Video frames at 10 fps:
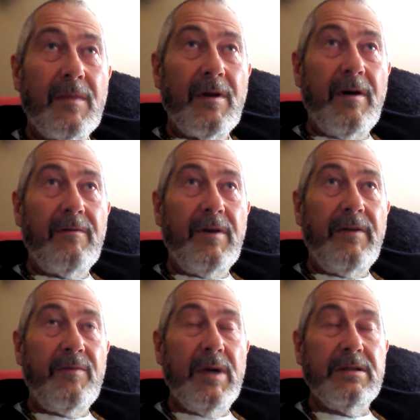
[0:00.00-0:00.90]
have
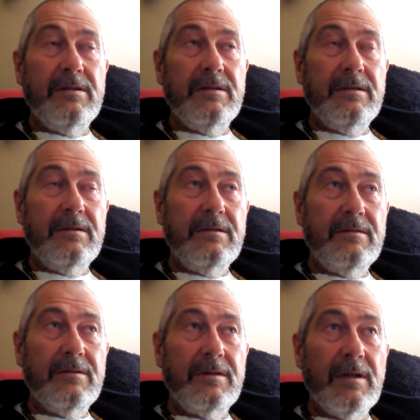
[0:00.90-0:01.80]
left messages
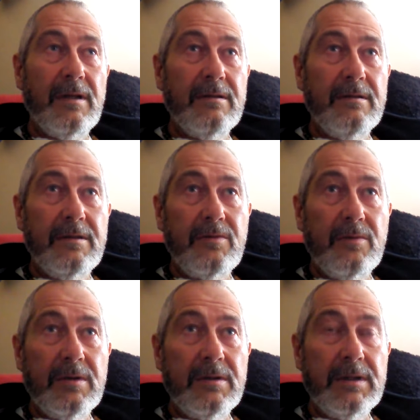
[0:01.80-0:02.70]
to say that this
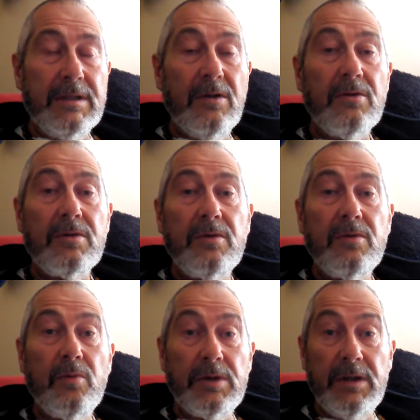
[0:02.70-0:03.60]
world is not
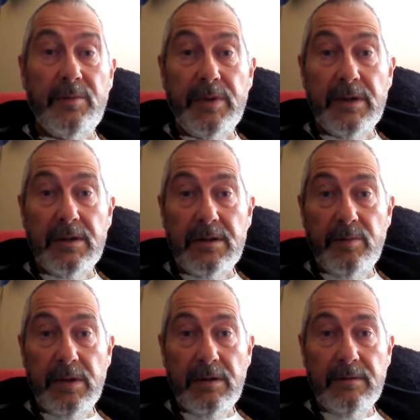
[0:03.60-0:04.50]
what it appears to
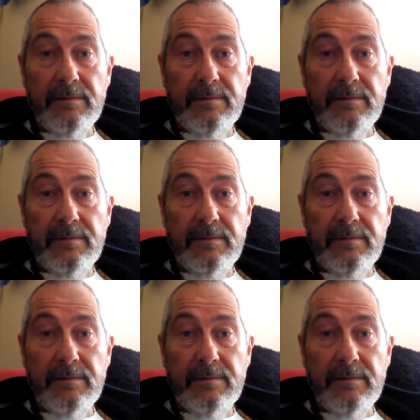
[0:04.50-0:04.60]
be,